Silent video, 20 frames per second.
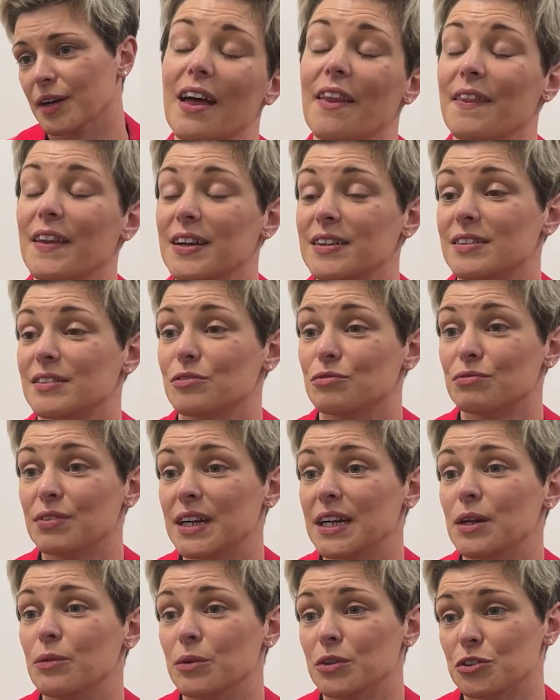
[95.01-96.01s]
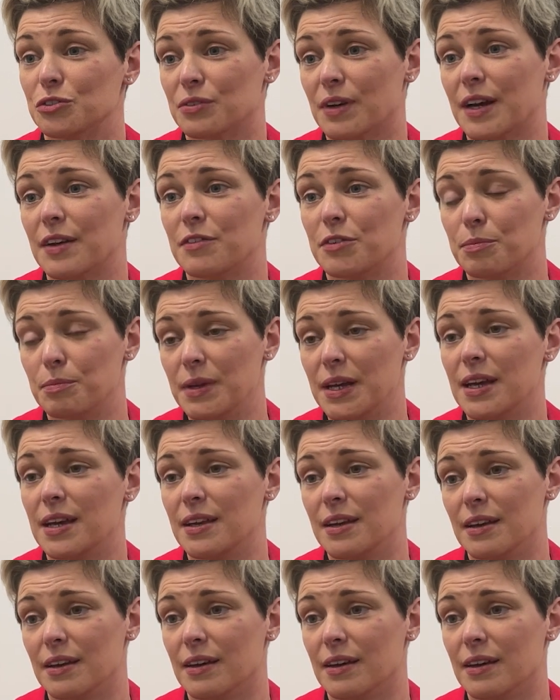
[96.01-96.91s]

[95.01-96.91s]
And that's really what drives me